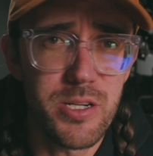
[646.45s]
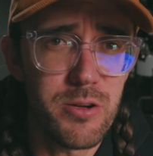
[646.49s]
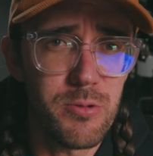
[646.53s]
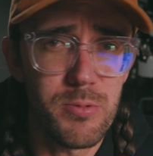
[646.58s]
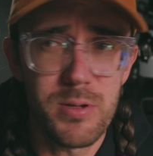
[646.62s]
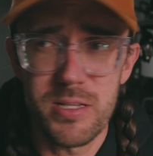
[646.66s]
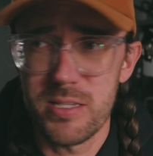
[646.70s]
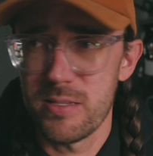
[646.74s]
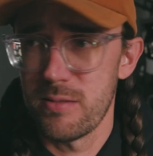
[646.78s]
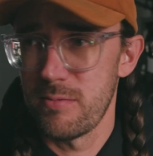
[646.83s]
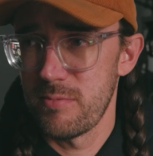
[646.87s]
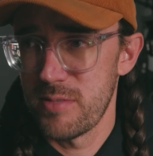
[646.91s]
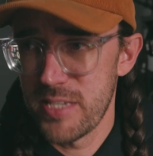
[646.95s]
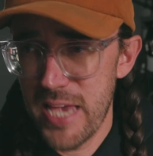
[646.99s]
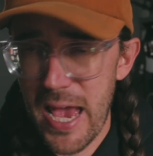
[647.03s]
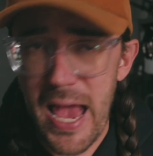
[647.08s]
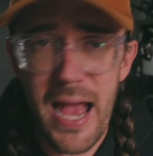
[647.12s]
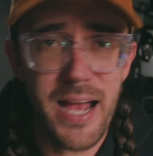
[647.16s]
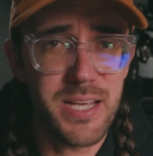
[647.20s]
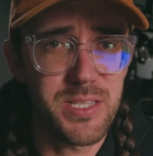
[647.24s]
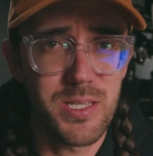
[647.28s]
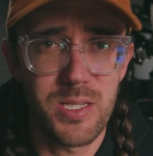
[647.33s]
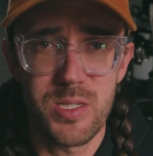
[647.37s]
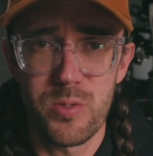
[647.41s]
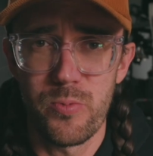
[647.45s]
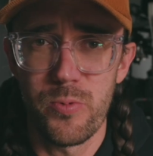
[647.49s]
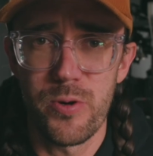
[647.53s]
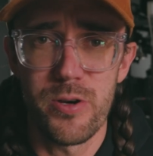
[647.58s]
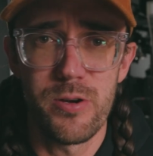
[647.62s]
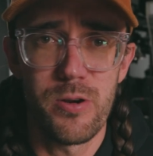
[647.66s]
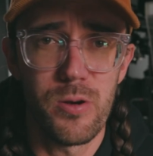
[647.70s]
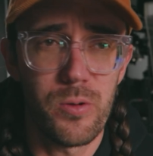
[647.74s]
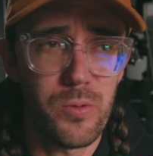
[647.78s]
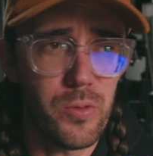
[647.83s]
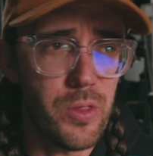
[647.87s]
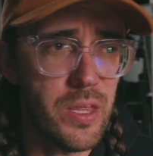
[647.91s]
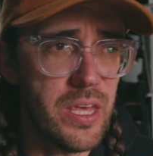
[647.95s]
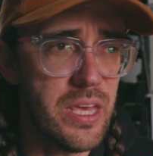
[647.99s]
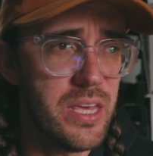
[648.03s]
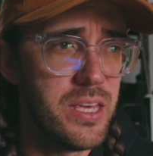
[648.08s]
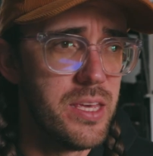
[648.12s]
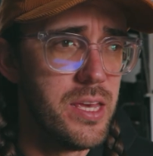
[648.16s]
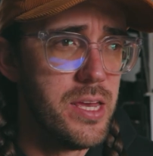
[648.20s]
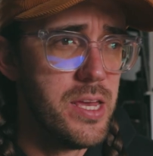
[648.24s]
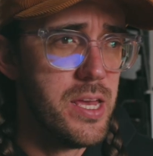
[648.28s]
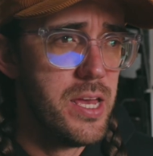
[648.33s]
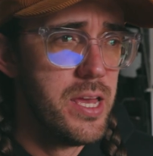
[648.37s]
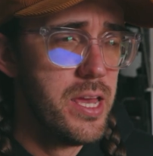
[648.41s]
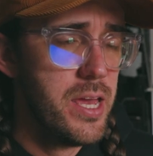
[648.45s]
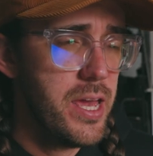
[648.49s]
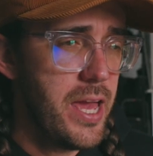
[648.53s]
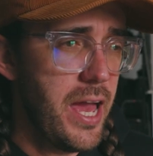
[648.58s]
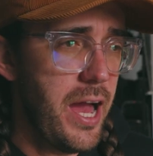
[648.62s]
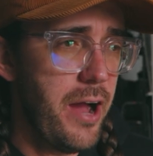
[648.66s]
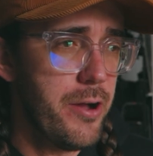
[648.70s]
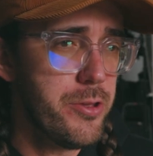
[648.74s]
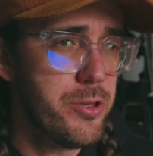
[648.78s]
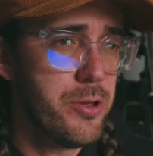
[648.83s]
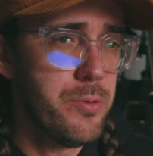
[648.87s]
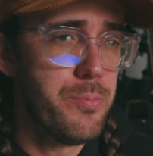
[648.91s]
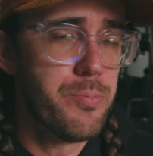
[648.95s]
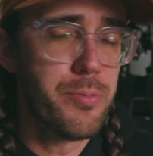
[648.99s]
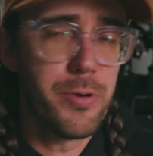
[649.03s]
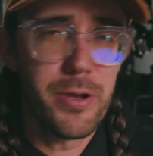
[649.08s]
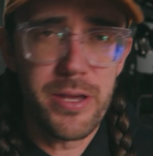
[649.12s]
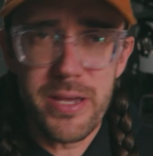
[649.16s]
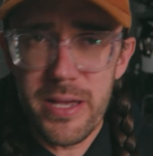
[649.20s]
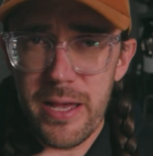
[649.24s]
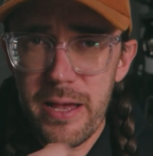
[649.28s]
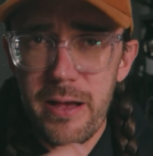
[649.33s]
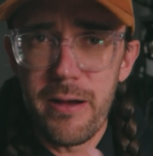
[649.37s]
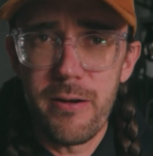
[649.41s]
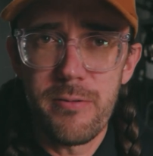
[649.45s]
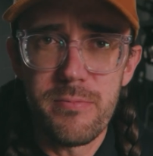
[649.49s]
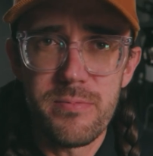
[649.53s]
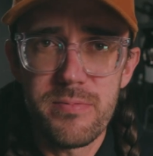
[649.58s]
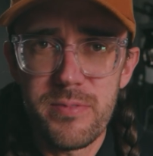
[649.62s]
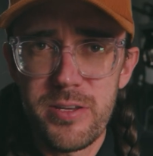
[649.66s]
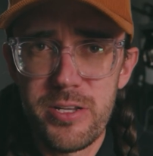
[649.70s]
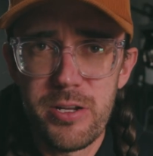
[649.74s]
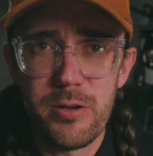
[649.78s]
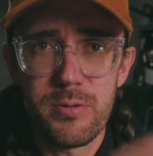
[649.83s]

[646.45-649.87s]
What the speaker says: or what taxes were, or that how you bring out,